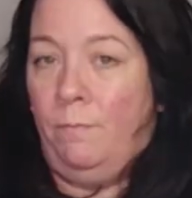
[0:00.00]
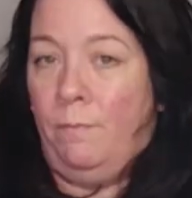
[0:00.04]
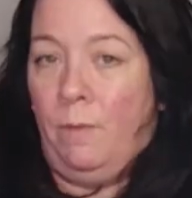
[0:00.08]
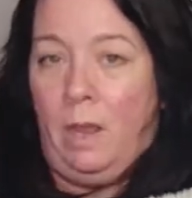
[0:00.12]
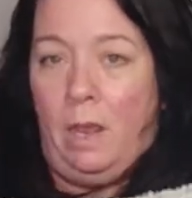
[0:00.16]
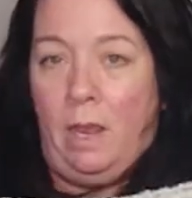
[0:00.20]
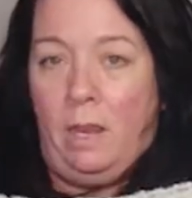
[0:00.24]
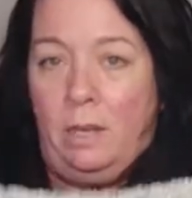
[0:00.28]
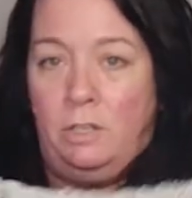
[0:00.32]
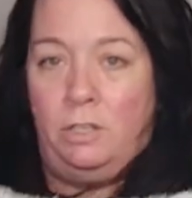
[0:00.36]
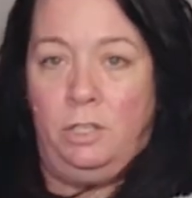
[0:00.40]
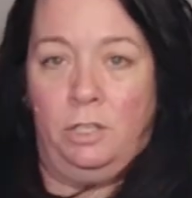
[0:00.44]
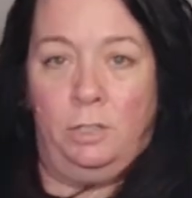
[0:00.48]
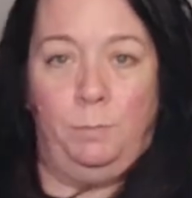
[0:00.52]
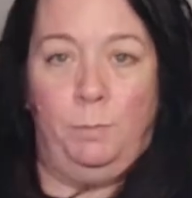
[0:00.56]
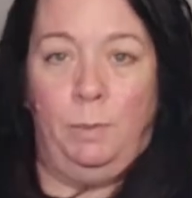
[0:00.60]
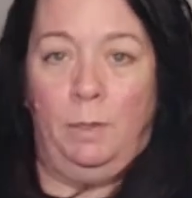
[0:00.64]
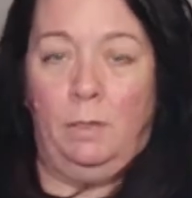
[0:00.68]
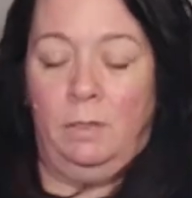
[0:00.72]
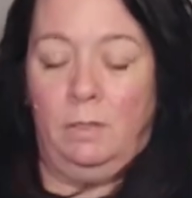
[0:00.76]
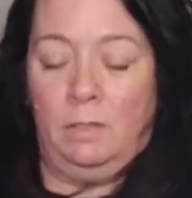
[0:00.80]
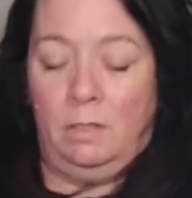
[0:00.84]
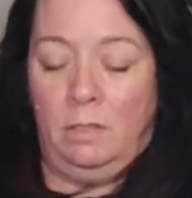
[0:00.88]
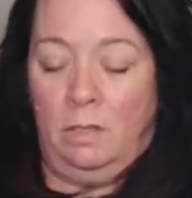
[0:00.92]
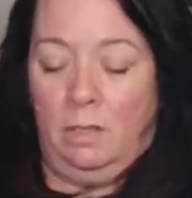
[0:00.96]
I just
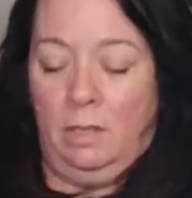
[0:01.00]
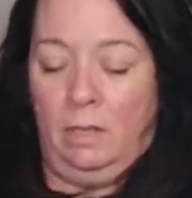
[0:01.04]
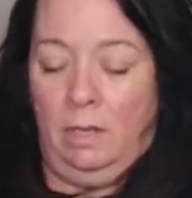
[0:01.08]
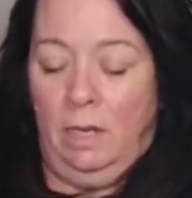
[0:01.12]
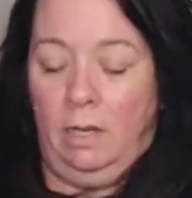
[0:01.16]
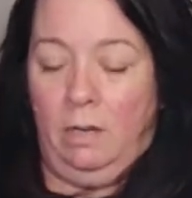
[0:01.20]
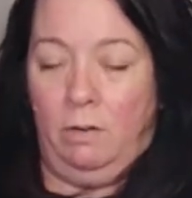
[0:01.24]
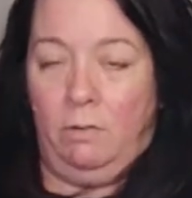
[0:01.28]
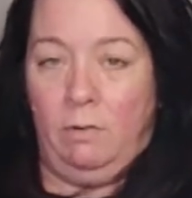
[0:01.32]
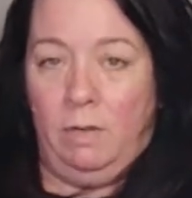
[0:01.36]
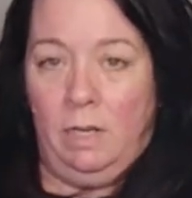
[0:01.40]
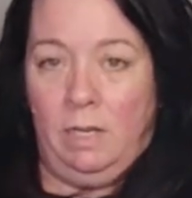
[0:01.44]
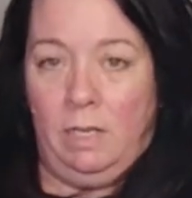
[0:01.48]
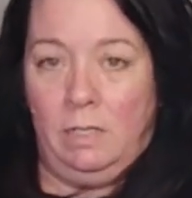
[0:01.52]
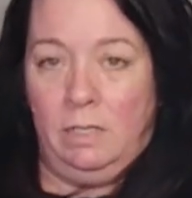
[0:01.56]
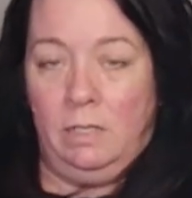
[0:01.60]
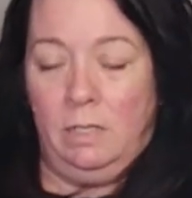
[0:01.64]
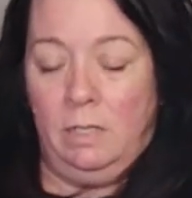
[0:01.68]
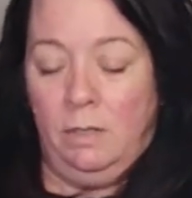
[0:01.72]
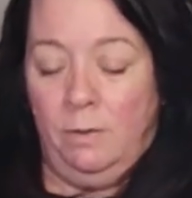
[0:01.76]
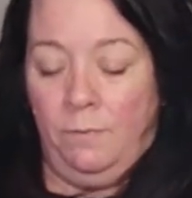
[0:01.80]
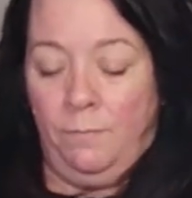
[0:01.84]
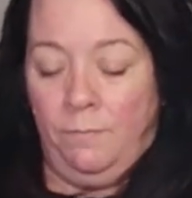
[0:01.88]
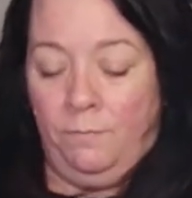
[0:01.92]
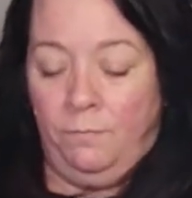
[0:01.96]
increase
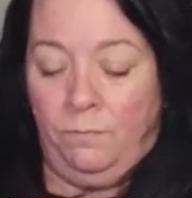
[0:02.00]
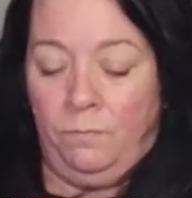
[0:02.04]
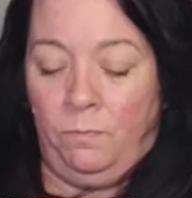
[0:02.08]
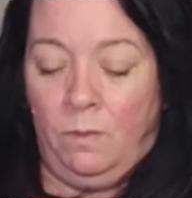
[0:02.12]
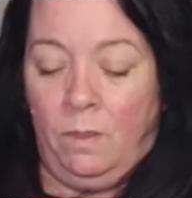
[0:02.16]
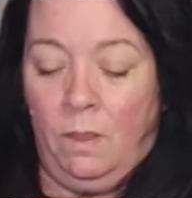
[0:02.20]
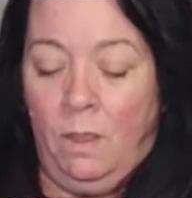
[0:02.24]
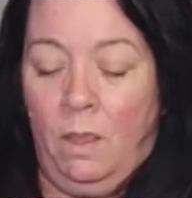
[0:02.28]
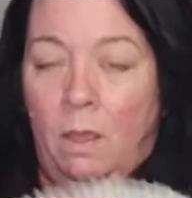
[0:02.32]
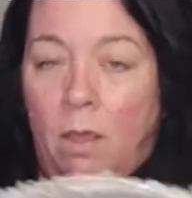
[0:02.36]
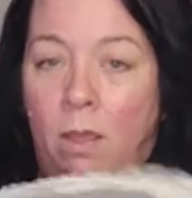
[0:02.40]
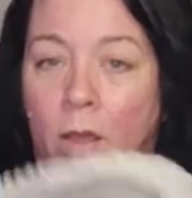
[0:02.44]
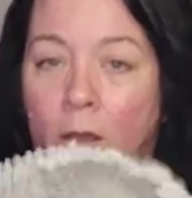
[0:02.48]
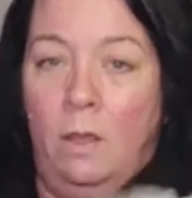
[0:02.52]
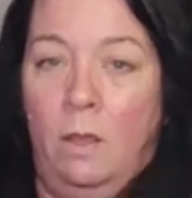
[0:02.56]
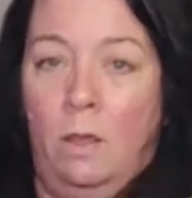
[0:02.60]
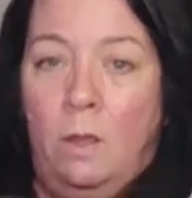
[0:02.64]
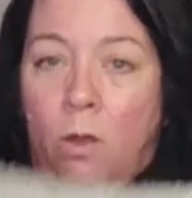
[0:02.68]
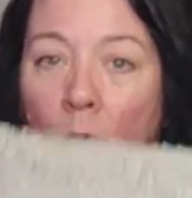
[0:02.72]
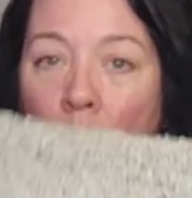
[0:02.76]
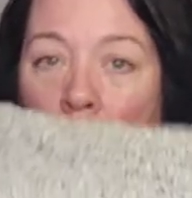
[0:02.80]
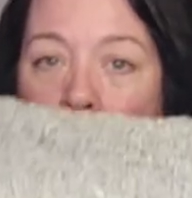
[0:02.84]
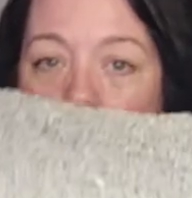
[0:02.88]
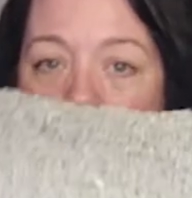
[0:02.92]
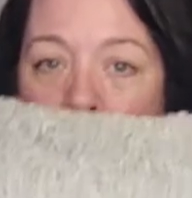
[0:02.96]

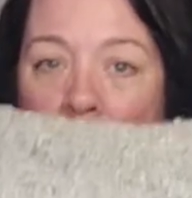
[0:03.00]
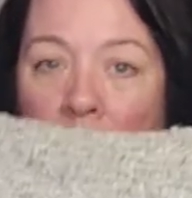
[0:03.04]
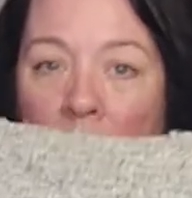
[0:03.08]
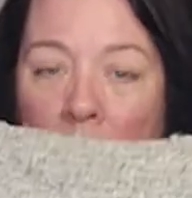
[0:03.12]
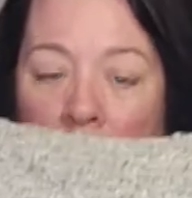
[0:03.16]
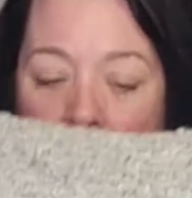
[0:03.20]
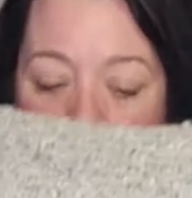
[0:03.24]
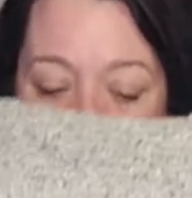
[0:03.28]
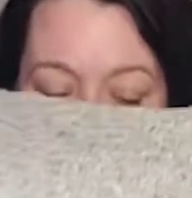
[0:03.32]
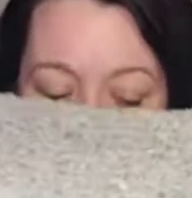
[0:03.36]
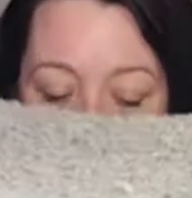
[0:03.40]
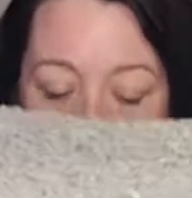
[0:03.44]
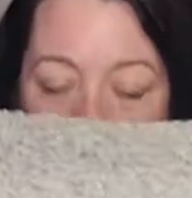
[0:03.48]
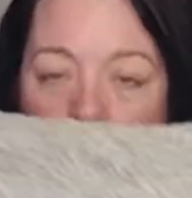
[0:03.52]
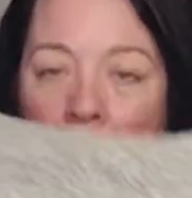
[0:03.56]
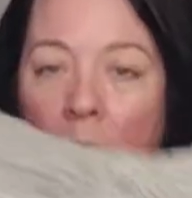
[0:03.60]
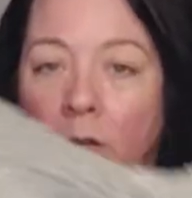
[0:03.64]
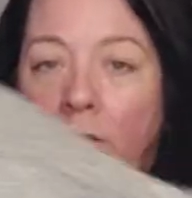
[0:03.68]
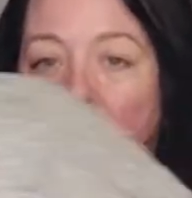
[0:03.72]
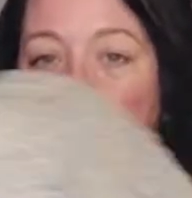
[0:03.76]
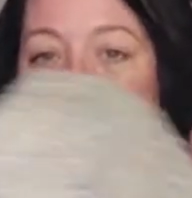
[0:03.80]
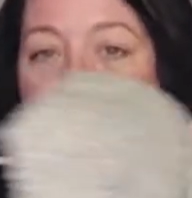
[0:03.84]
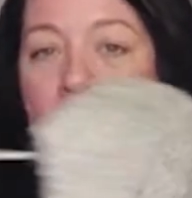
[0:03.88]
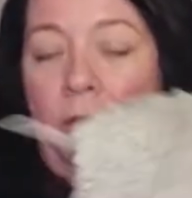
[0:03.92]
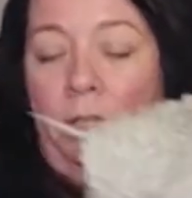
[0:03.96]
one stitch, and I will
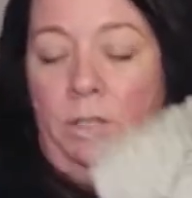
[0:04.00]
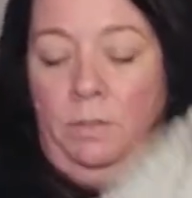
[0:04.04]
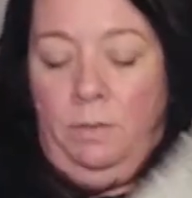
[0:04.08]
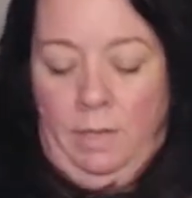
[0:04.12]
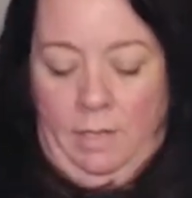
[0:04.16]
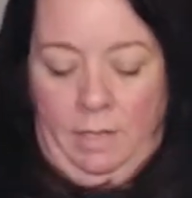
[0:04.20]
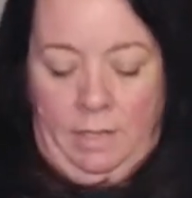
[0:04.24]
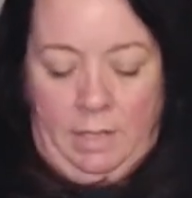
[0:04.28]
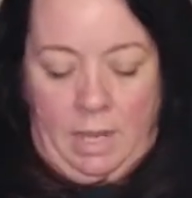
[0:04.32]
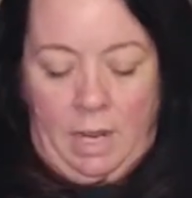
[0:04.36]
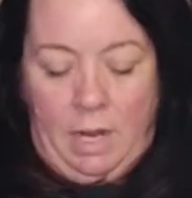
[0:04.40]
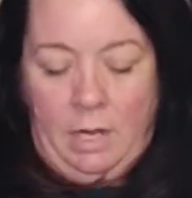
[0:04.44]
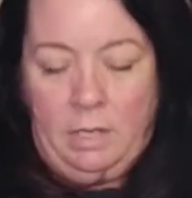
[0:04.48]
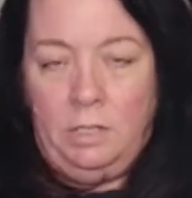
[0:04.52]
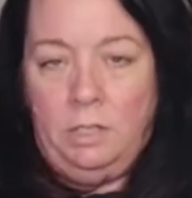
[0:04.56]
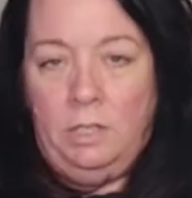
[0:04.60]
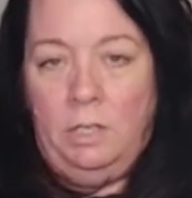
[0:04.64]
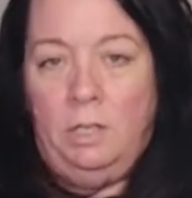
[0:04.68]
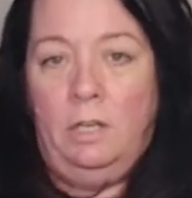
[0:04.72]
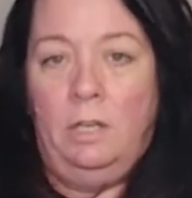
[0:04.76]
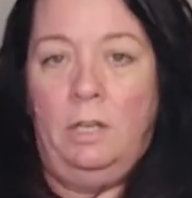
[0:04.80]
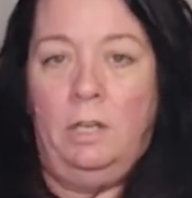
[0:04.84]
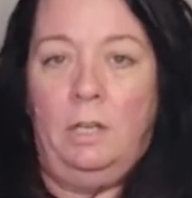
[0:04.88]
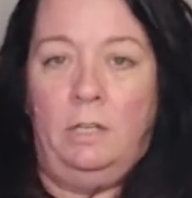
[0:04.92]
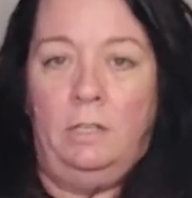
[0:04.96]
continue doing that
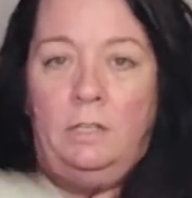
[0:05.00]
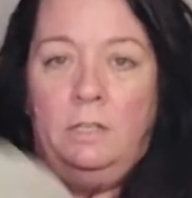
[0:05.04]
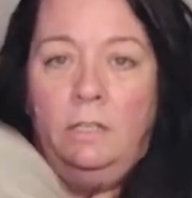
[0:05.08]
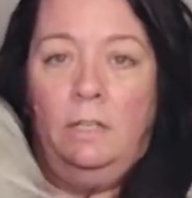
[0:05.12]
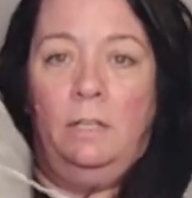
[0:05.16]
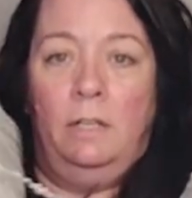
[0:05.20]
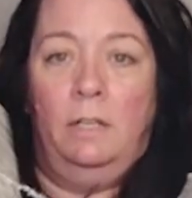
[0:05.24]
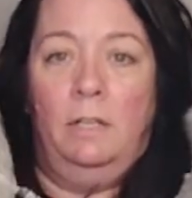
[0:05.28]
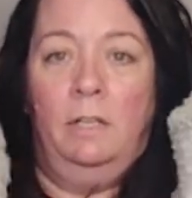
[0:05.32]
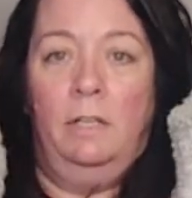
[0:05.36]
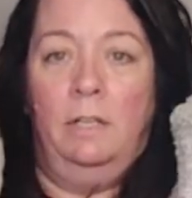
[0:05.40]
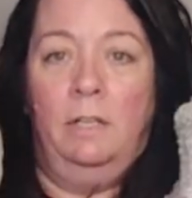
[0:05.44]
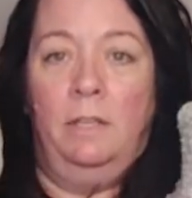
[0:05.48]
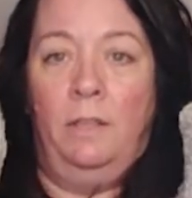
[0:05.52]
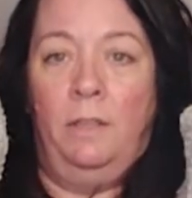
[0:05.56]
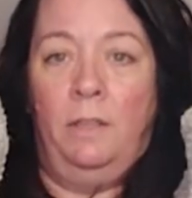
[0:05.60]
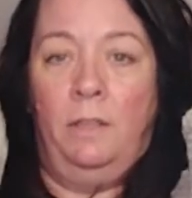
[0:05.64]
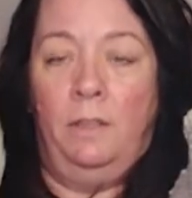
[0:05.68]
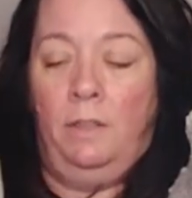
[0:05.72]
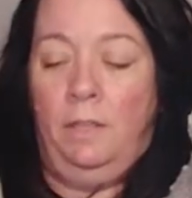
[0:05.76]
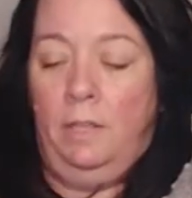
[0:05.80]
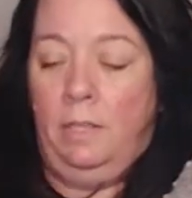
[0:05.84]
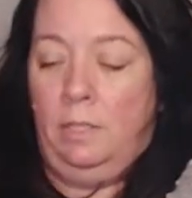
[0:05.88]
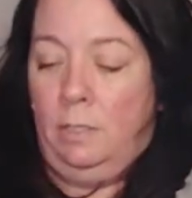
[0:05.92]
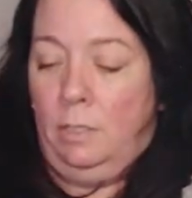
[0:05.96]
until
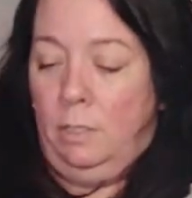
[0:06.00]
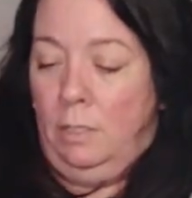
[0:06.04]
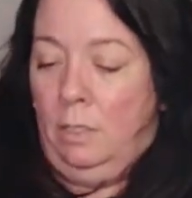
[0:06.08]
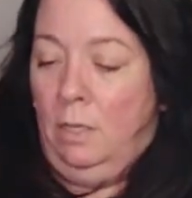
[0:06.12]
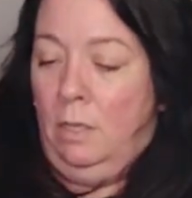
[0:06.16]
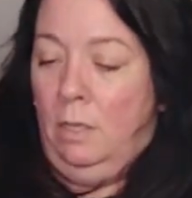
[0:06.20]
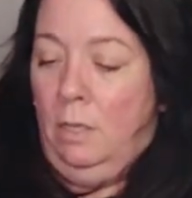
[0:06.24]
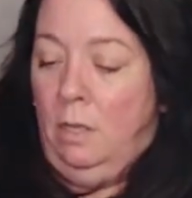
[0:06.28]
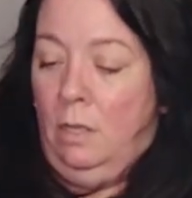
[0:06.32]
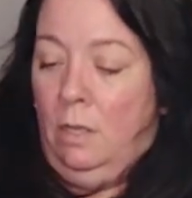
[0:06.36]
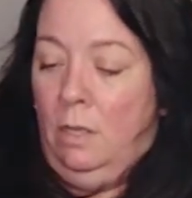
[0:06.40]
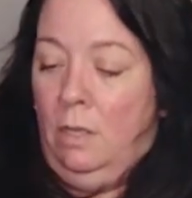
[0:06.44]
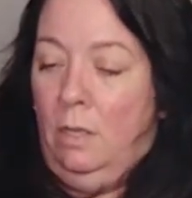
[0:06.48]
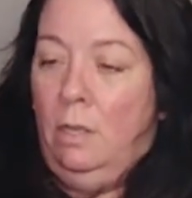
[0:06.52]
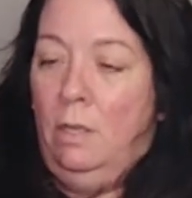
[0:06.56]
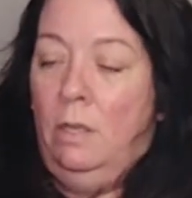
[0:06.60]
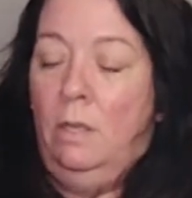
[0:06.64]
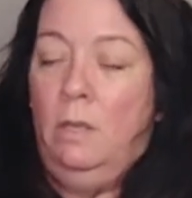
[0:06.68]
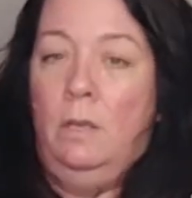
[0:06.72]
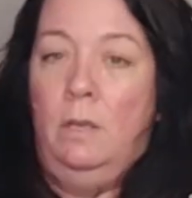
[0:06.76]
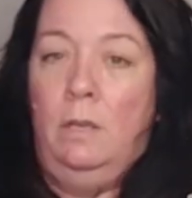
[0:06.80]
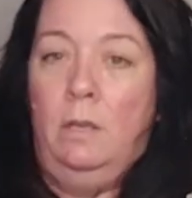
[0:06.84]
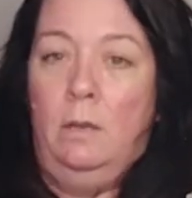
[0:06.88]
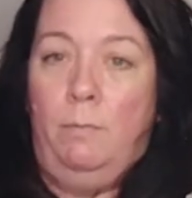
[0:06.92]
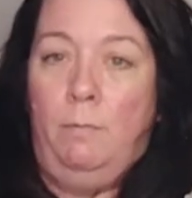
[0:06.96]
this
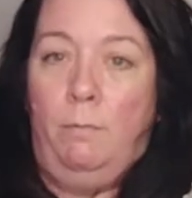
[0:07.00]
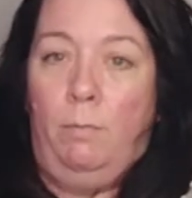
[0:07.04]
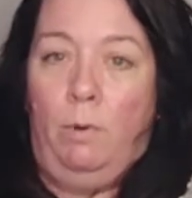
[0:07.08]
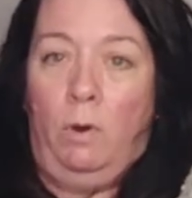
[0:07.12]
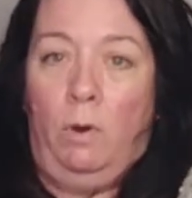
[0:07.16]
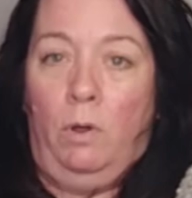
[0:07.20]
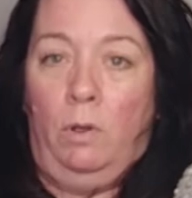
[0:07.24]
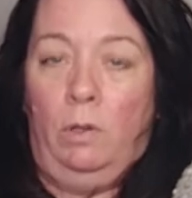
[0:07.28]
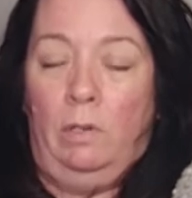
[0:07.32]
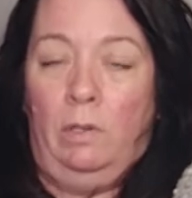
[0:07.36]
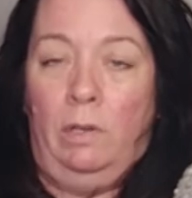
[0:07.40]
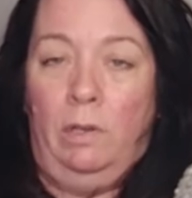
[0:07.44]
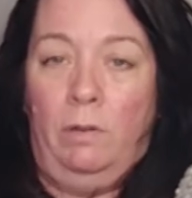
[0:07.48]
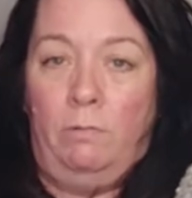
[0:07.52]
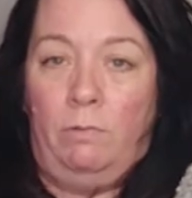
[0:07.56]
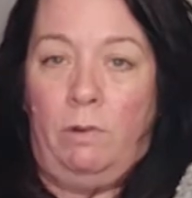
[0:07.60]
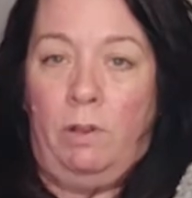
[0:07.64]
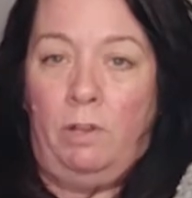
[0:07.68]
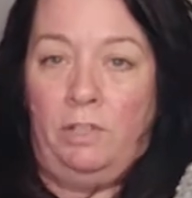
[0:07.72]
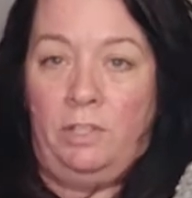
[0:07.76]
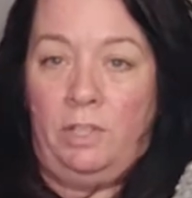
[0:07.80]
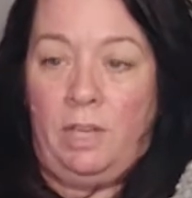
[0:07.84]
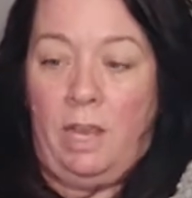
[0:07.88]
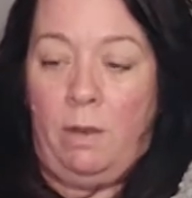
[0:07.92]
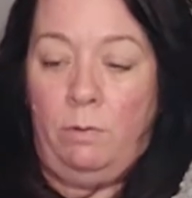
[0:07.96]
ball
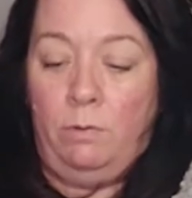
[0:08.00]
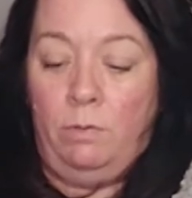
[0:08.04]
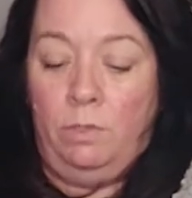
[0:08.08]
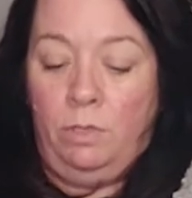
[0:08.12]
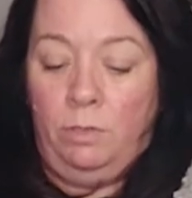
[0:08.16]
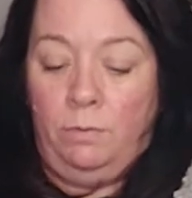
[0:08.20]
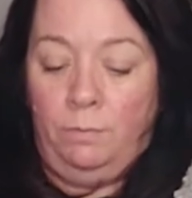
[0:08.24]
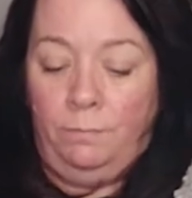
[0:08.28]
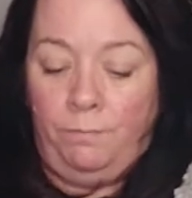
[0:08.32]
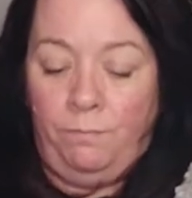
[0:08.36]
runs out.